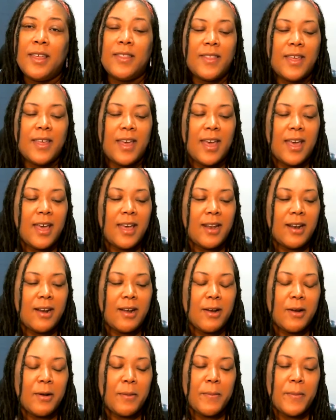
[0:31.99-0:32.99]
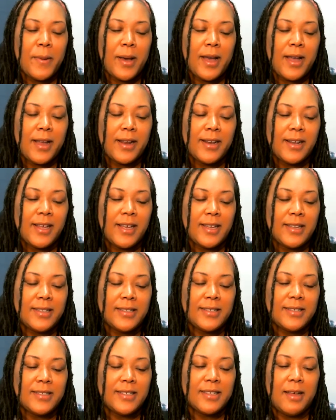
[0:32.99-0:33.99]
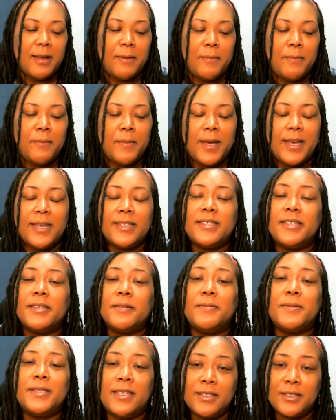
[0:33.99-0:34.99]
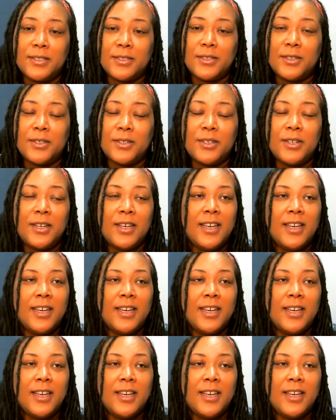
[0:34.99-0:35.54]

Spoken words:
that our mind has this amazing potential.